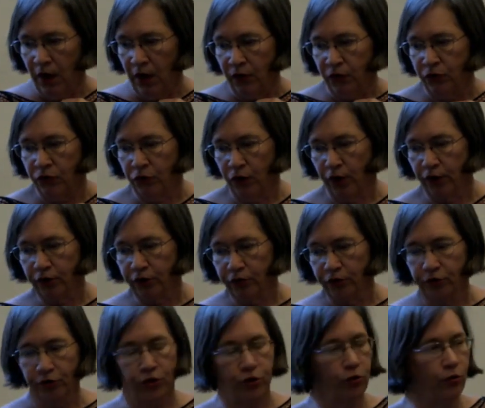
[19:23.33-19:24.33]
Start
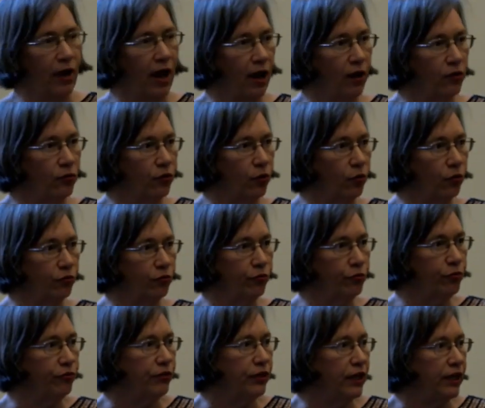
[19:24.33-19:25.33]
your new household
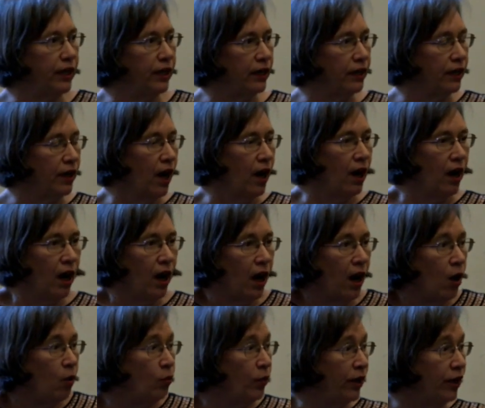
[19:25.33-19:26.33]
routine
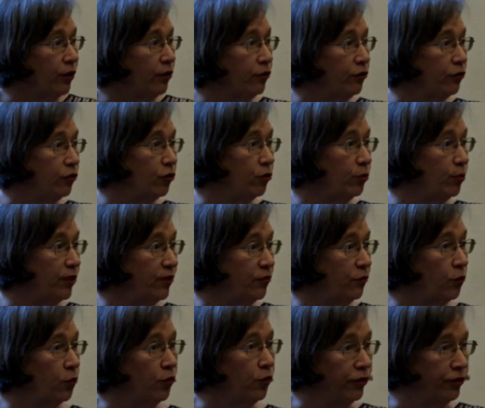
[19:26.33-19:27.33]
a week or two
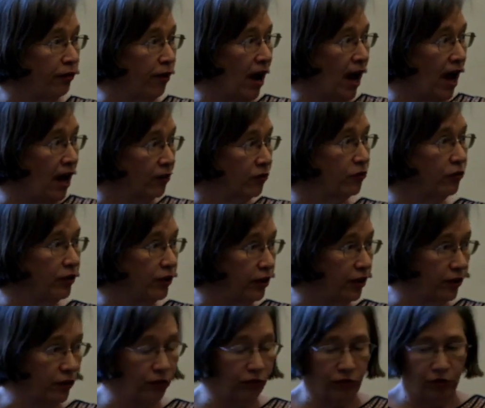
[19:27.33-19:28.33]
before you're actually
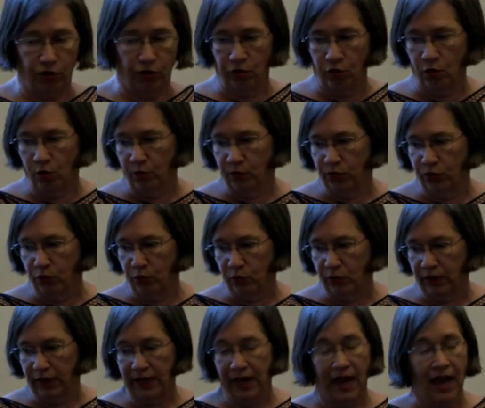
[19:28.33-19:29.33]
going to start
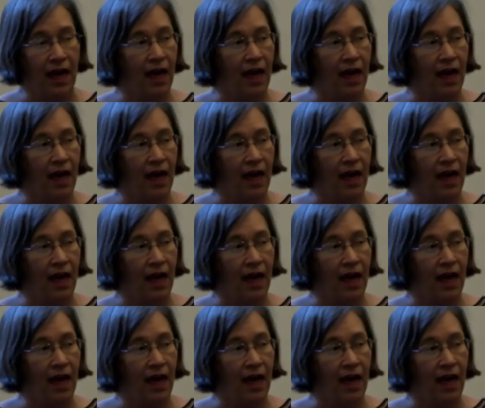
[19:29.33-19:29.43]
homeschooling.